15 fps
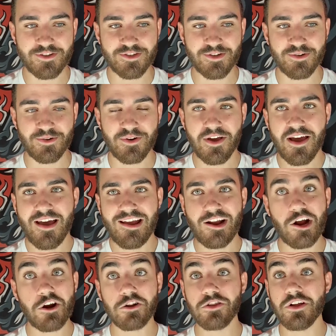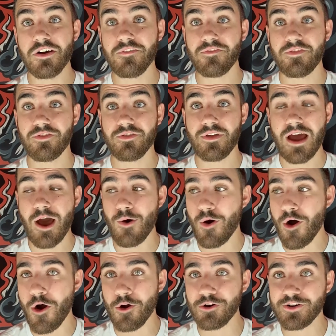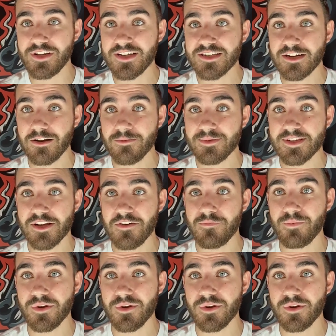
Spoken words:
So you gotta love how hard he is on himself.